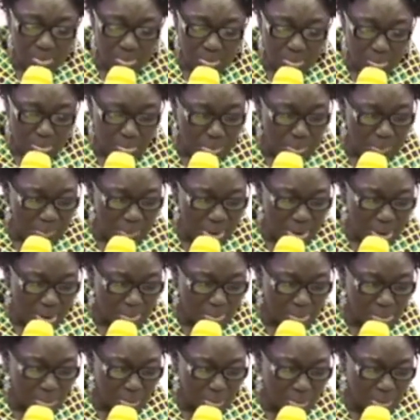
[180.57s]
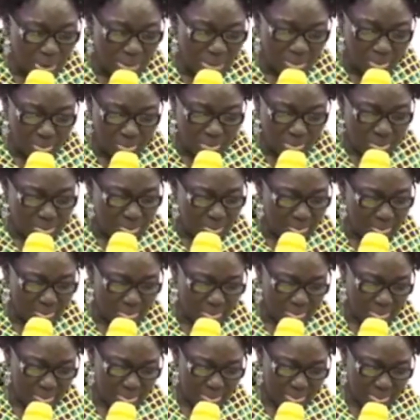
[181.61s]
to remember Bishop Huntington,
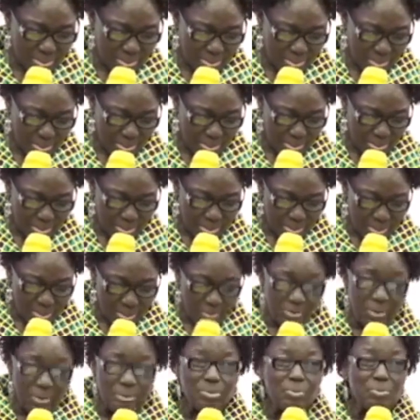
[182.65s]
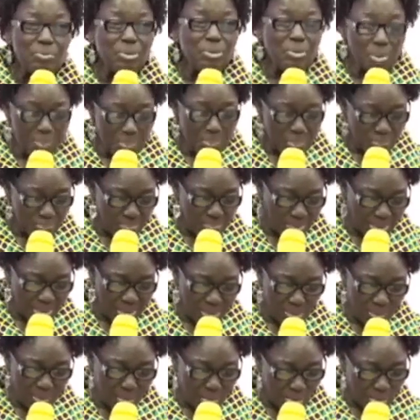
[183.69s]
the first bishop of
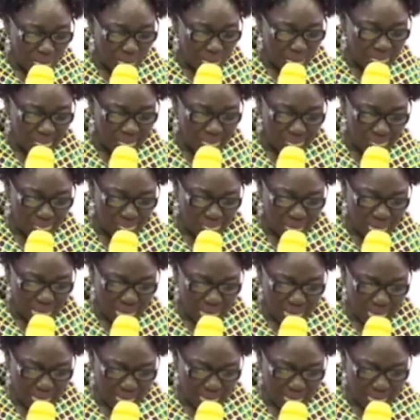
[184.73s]
Equatorial East Africa,